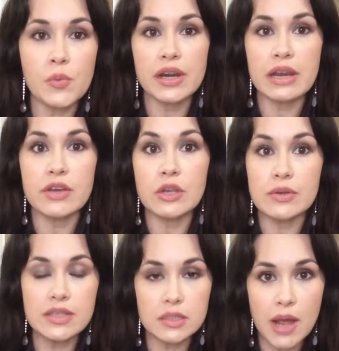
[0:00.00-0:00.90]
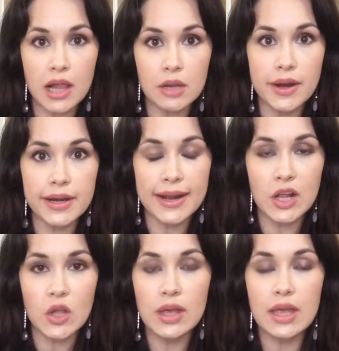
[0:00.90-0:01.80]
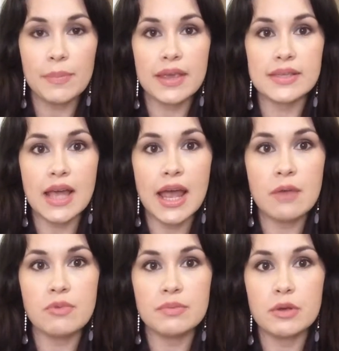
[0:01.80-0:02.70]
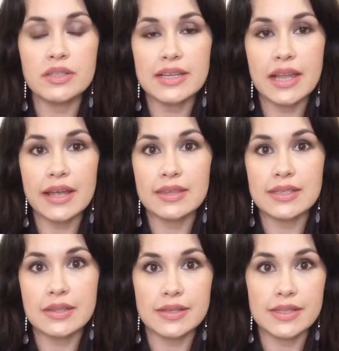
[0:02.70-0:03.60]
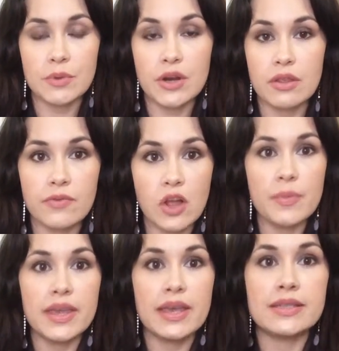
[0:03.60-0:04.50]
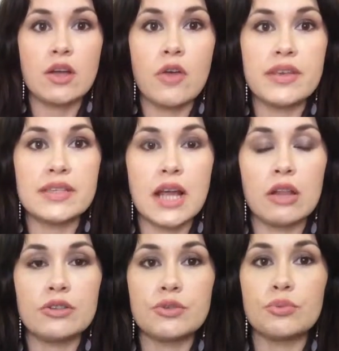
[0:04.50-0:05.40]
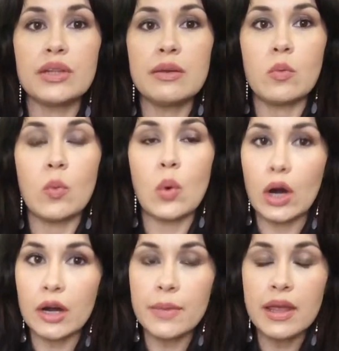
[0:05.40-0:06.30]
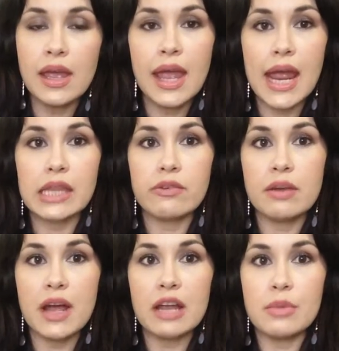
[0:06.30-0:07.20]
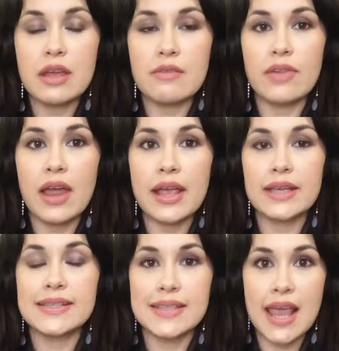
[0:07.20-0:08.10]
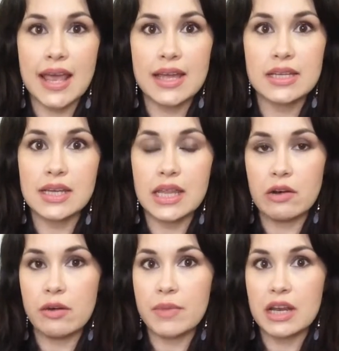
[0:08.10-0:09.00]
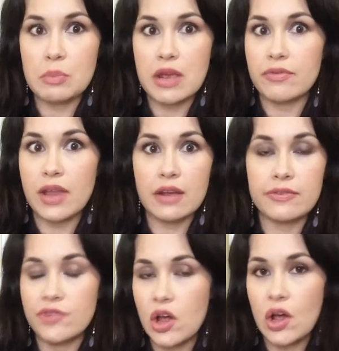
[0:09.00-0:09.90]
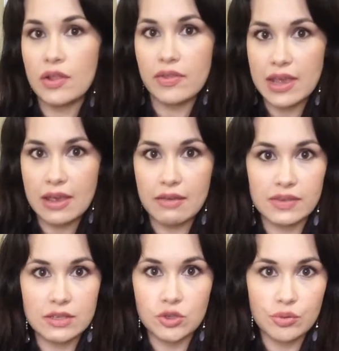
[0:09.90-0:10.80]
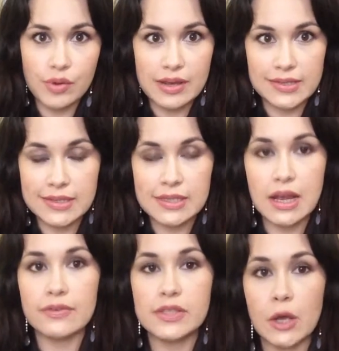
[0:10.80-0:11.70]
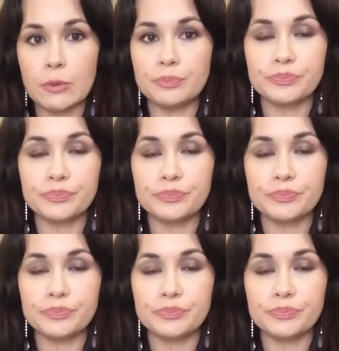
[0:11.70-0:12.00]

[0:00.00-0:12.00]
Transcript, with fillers: wouldn't even use this palette right now because I would mostly like this in the summer and the fall because all these colors are really warm and they remind me of like sand and they remind me of like fall leaves and trees and stuff. So